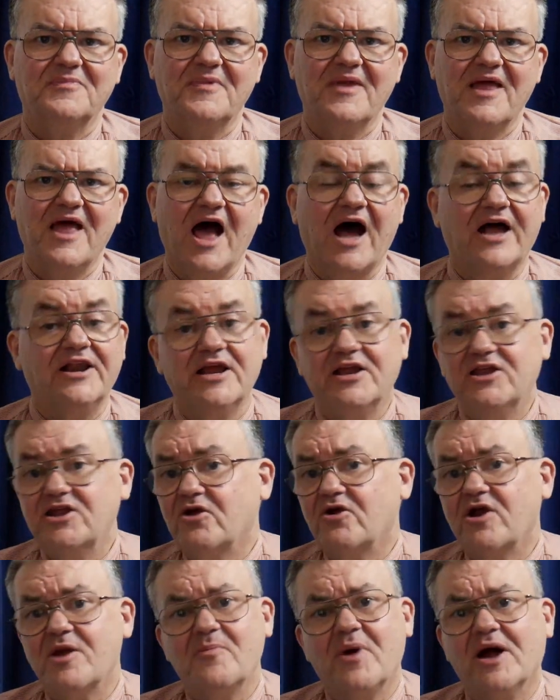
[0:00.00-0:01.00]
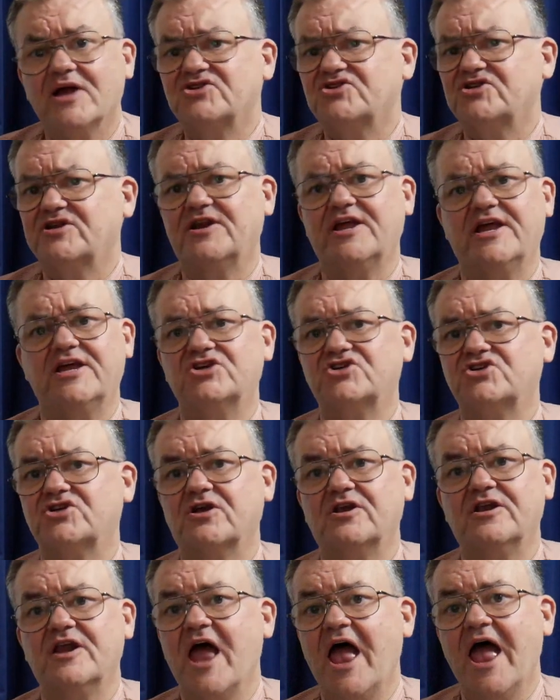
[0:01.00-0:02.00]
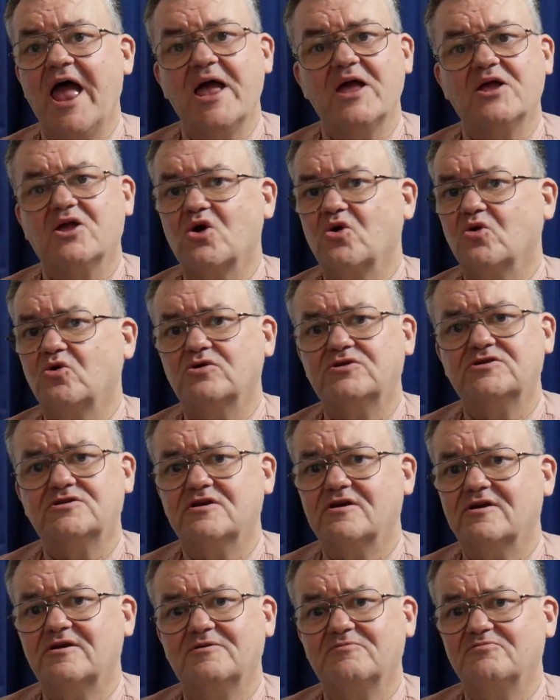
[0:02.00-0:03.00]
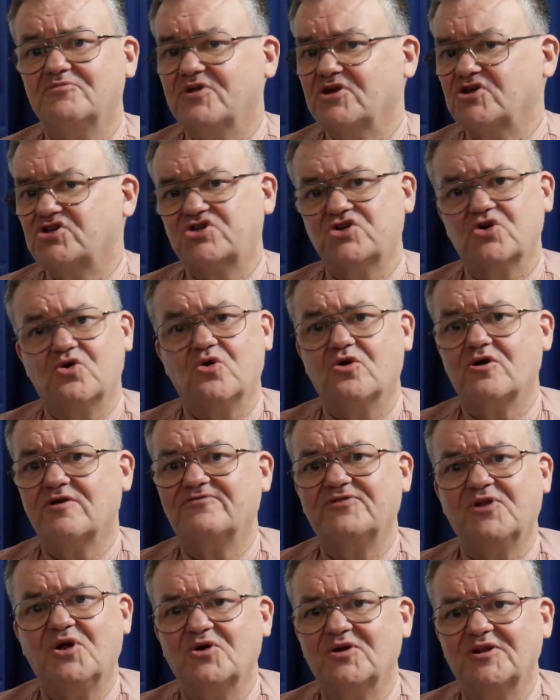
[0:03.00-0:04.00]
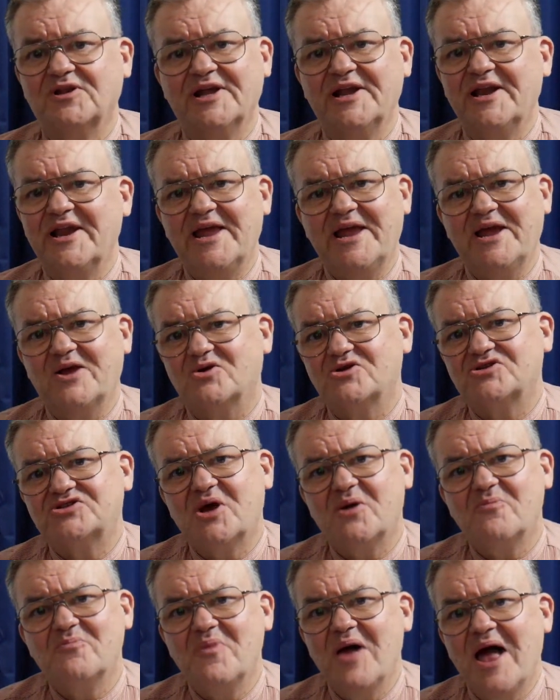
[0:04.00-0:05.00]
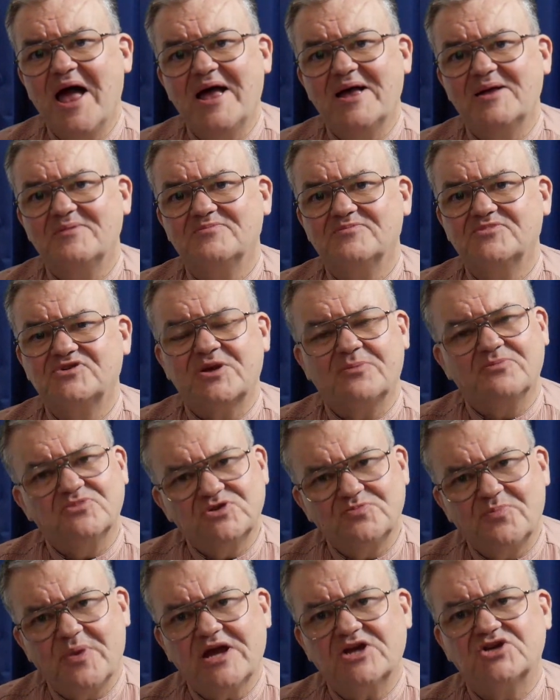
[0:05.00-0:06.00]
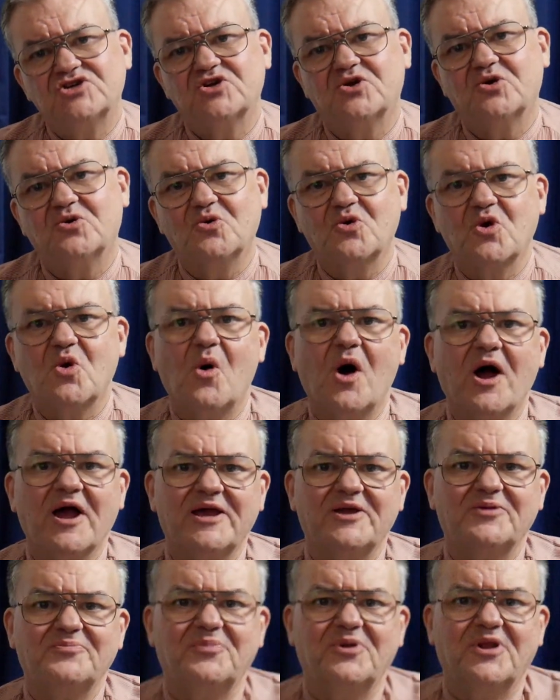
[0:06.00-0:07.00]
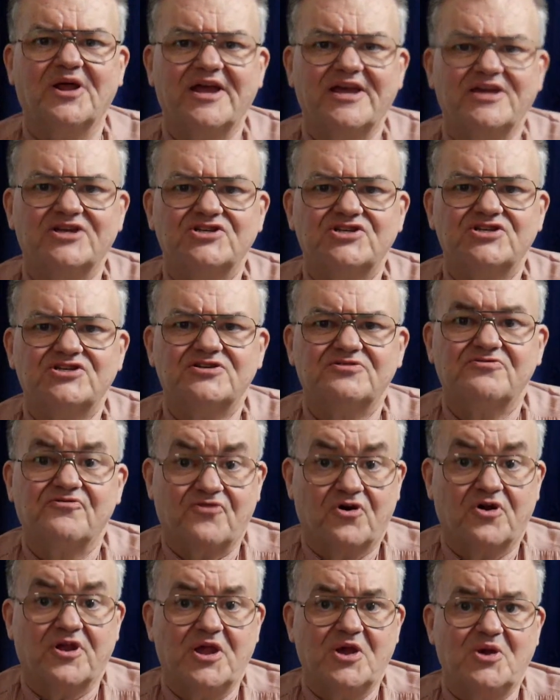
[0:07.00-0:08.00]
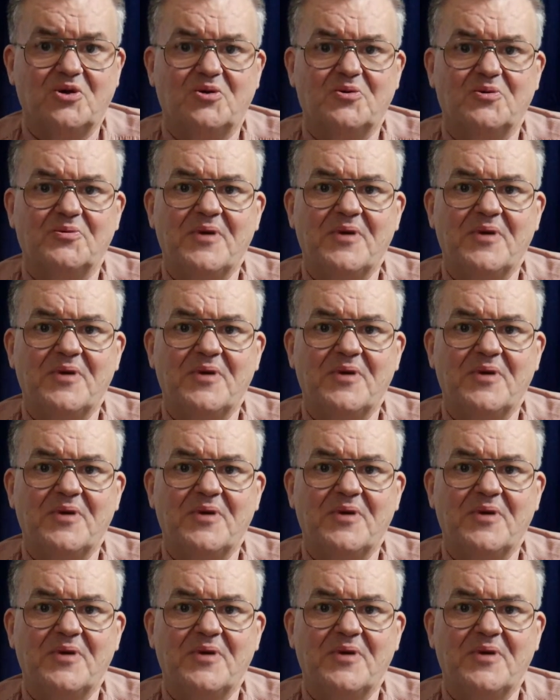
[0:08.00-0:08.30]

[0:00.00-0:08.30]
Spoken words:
And in your imagination, go to the shore of Loch Linnhe or some special quiet place for you.